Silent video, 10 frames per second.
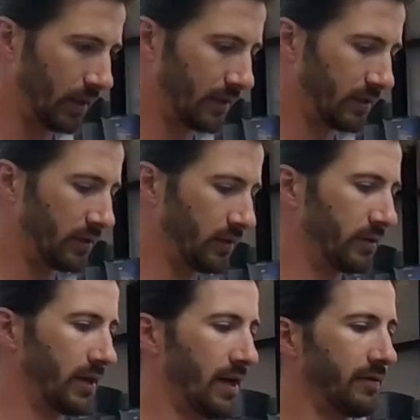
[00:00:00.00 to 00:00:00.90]
I'd like to do
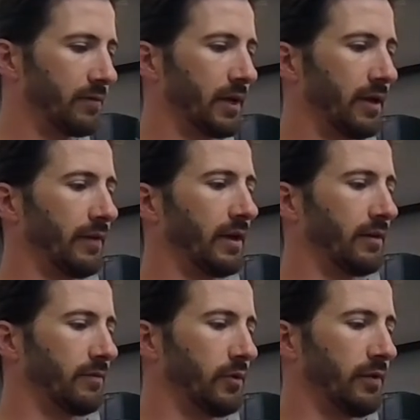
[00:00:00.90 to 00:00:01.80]
is have them kind of at a
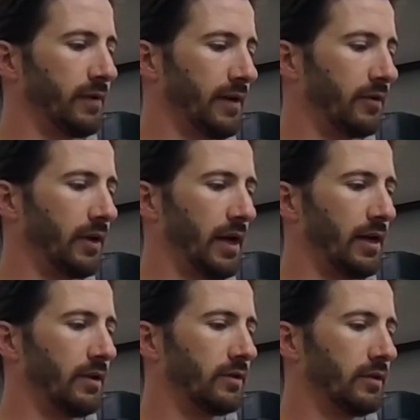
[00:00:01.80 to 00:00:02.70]
45-degree
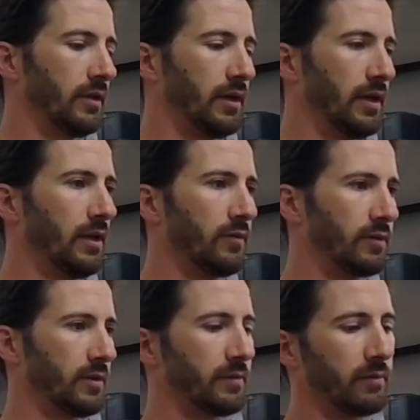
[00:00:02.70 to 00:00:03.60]
angle with
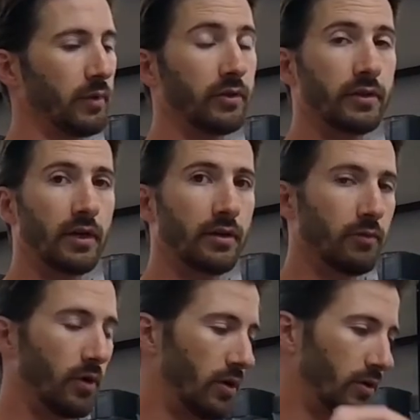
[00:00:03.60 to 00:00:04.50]
something bolted onto the
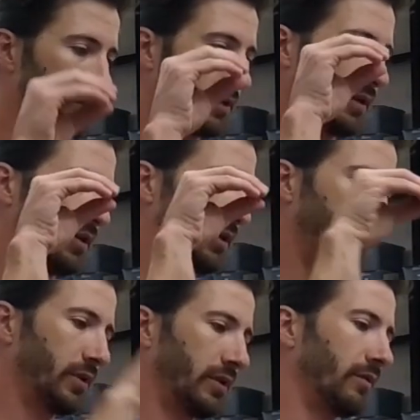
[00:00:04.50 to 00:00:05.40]
wall so that you can
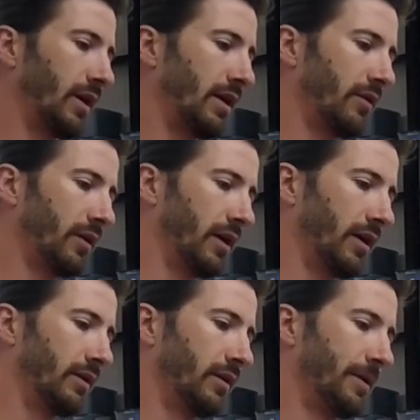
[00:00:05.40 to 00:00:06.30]
put the radio in,